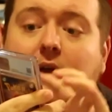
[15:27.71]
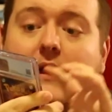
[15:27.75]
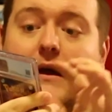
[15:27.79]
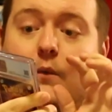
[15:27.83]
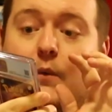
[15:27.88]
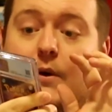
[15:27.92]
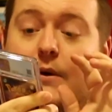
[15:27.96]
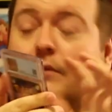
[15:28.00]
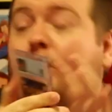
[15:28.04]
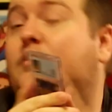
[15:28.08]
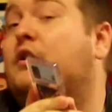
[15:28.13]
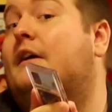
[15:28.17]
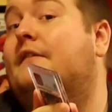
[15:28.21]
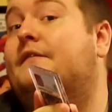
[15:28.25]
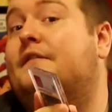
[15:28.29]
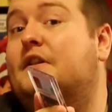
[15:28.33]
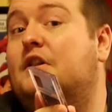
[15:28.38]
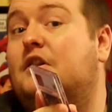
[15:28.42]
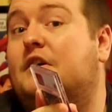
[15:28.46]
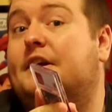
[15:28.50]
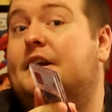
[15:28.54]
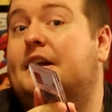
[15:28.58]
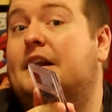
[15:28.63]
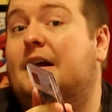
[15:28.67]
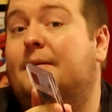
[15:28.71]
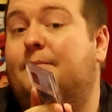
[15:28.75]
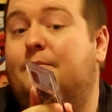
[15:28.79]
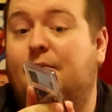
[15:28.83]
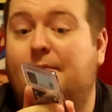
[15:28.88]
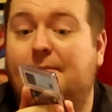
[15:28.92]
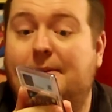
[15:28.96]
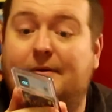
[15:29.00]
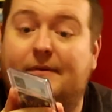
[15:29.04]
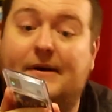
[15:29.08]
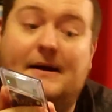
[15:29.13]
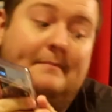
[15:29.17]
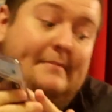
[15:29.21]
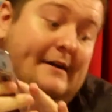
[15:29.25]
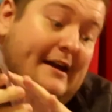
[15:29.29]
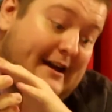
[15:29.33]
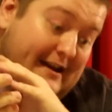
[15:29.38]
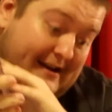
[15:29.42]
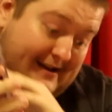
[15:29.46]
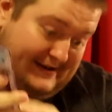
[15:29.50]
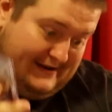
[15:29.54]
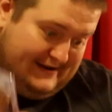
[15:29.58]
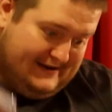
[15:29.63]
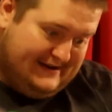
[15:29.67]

We will definitely look it up. We'll be right back.